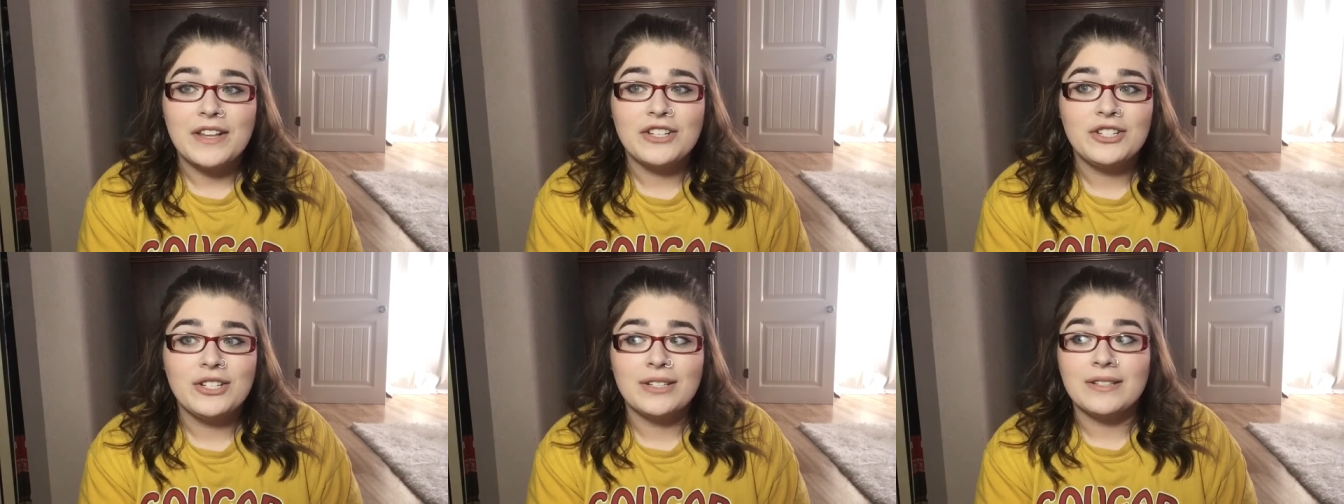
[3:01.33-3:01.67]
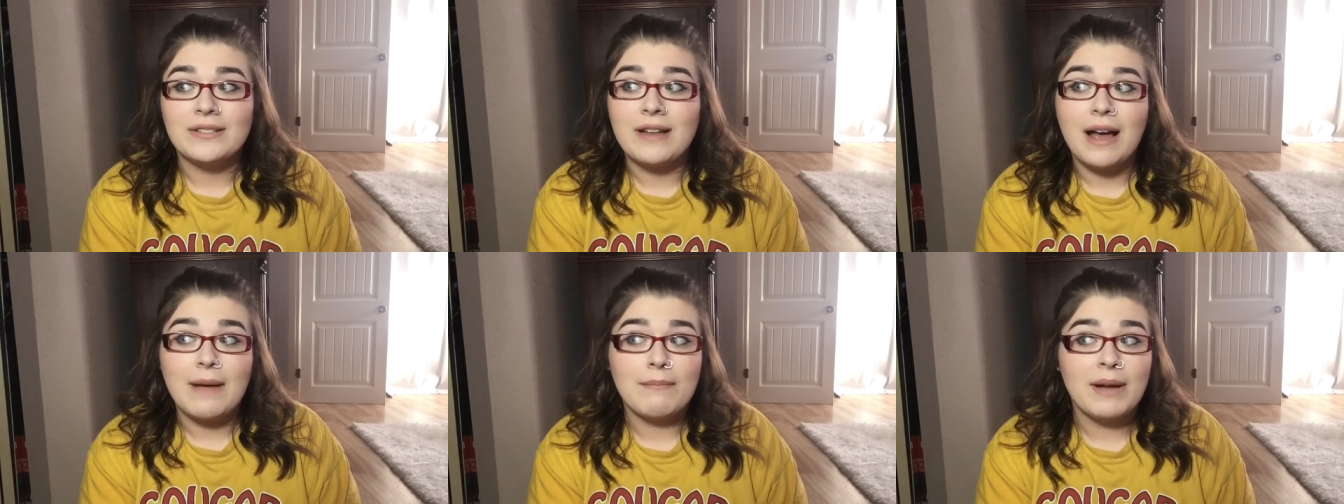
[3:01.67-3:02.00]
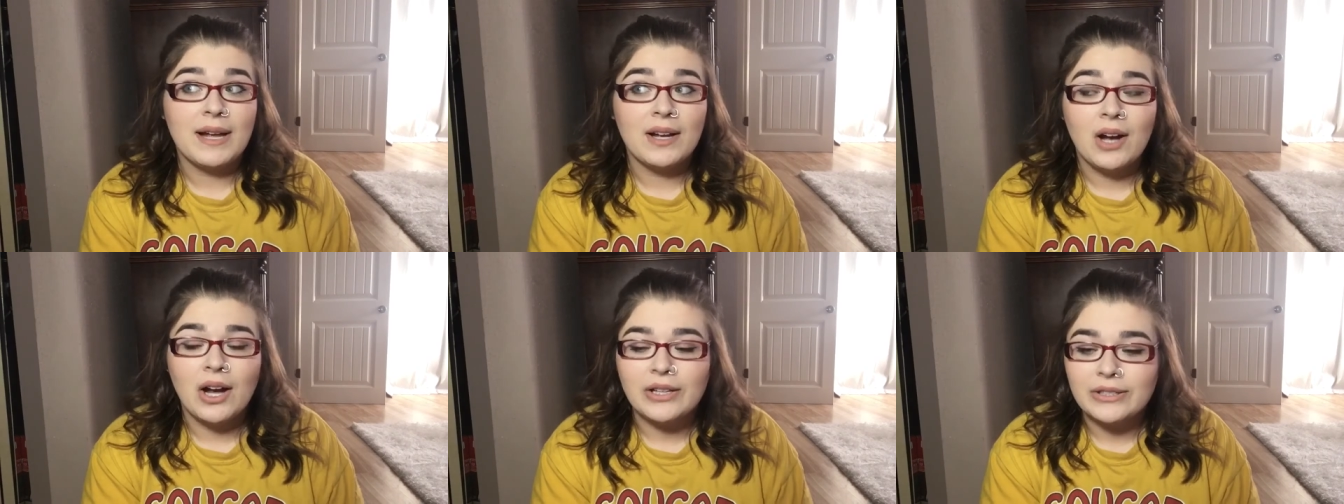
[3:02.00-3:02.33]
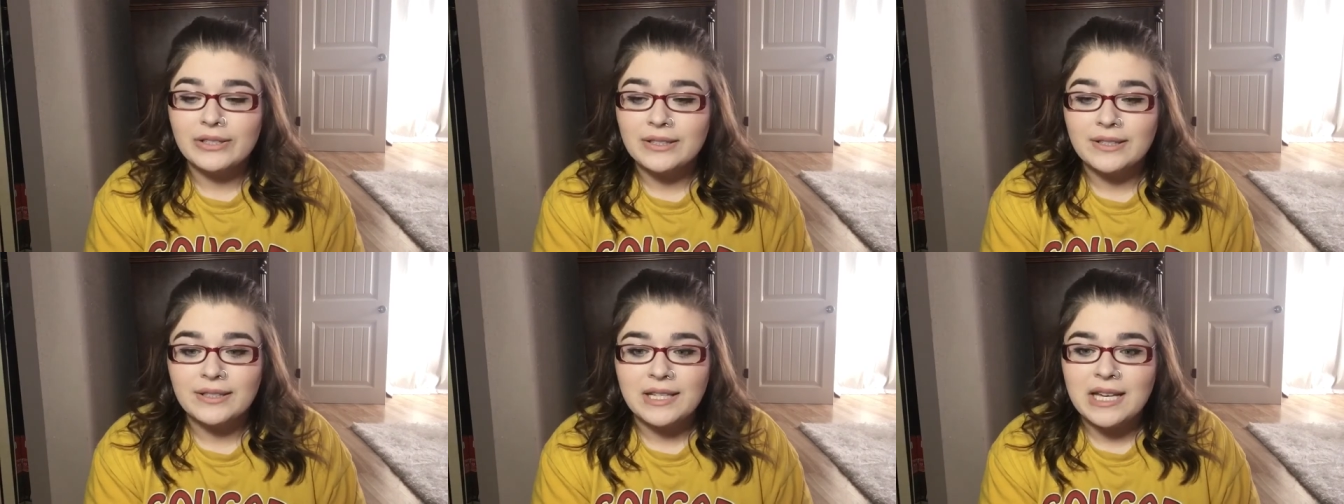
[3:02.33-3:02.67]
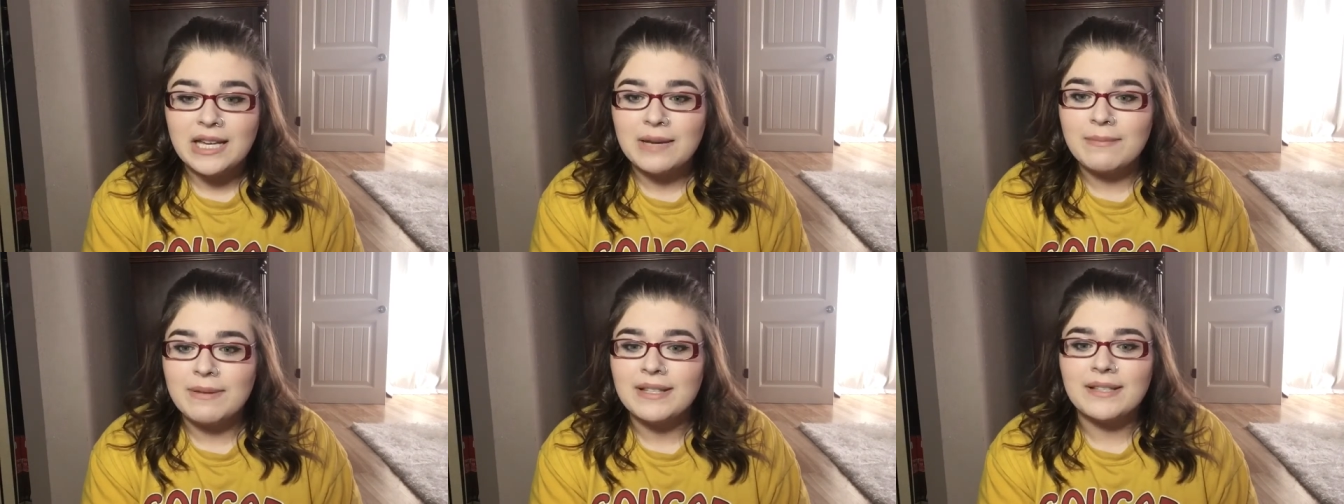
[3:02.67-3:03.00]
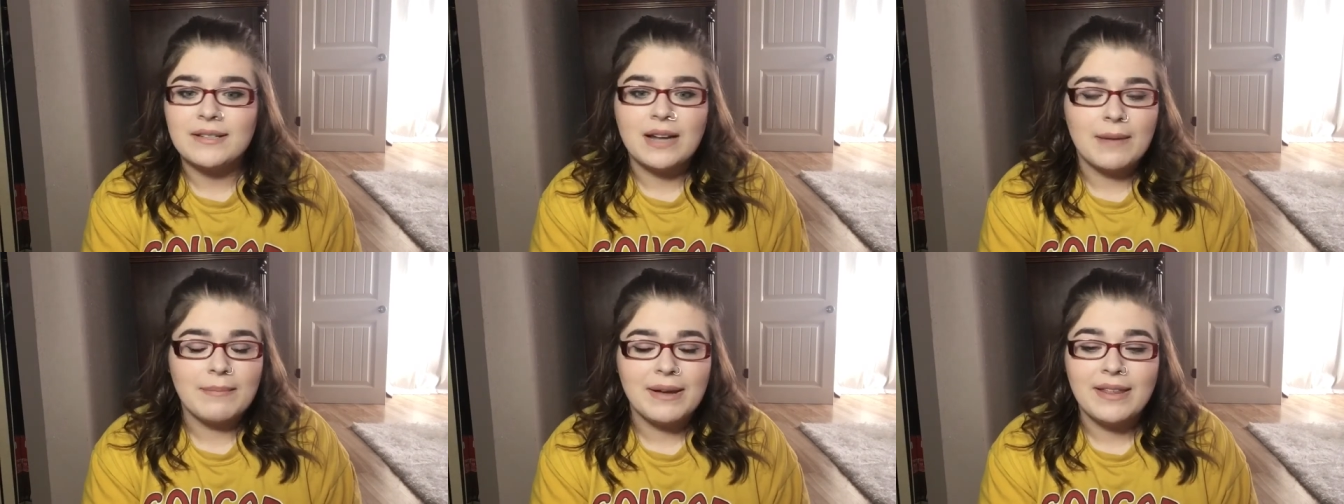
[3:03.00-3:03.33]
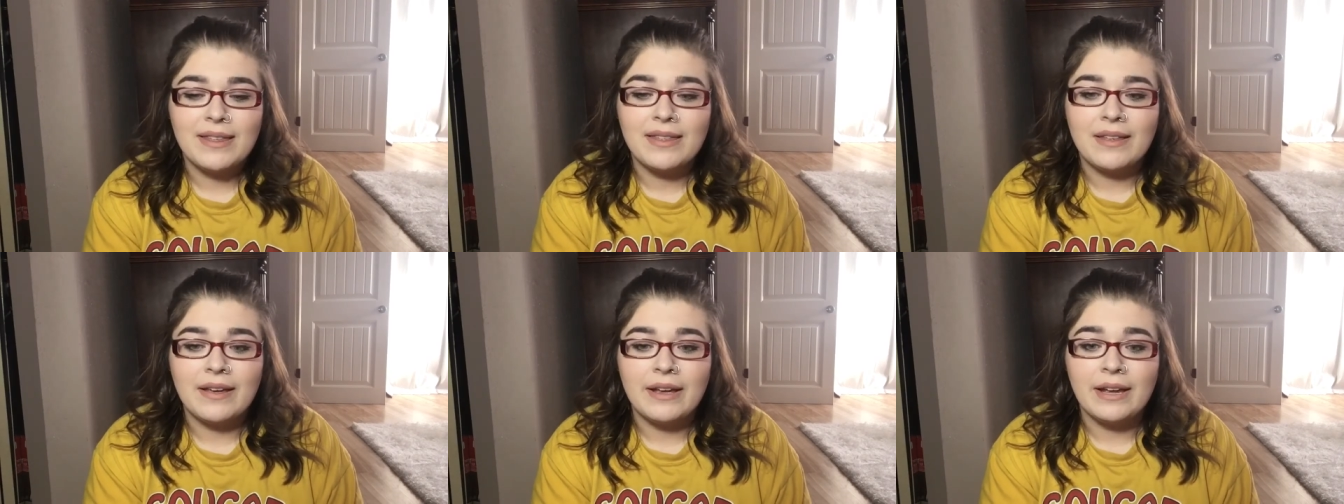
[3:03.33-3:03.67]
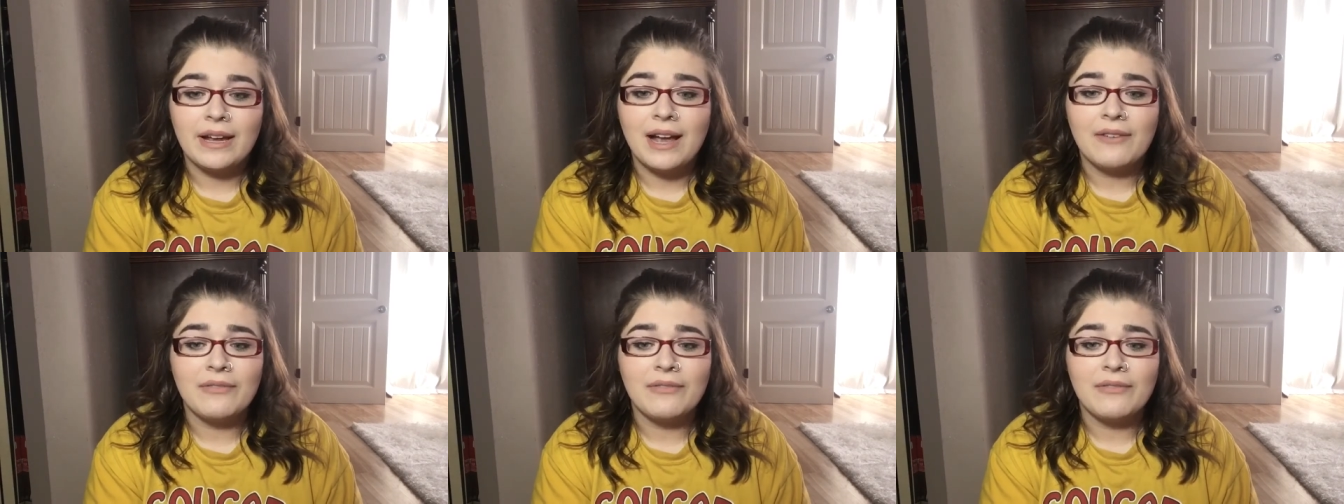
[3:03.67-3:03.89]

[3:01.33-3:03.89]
that's just not my color scheme. It's not my thing.